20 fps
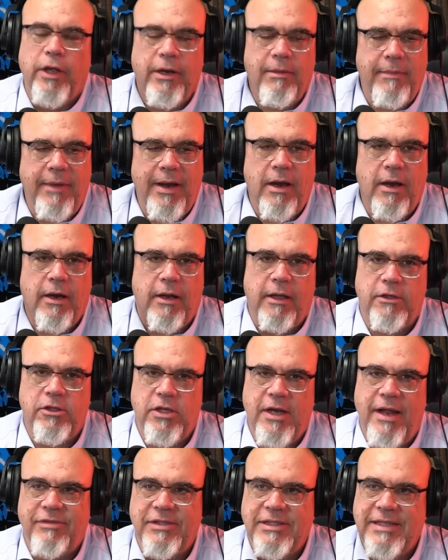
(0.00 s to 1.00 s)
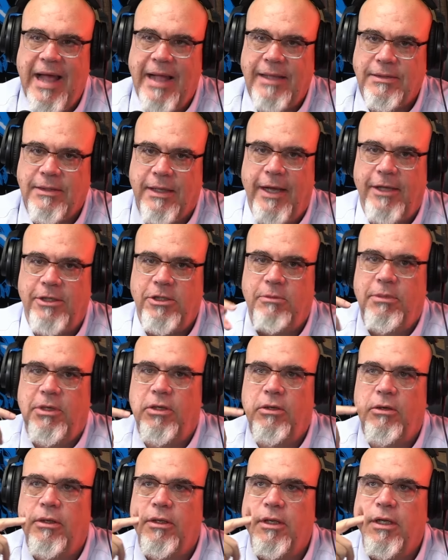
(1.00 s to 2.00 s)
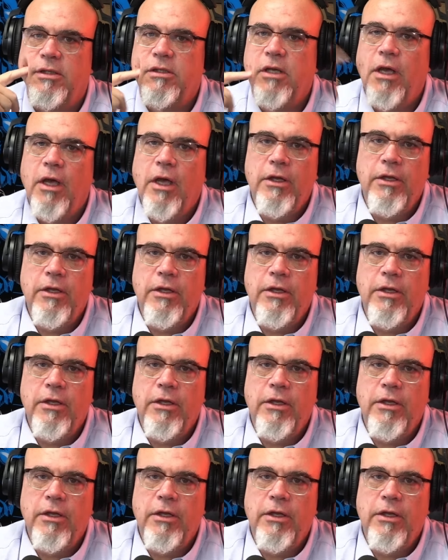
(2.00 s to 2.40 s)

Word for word: in America should have a science class should be doing this.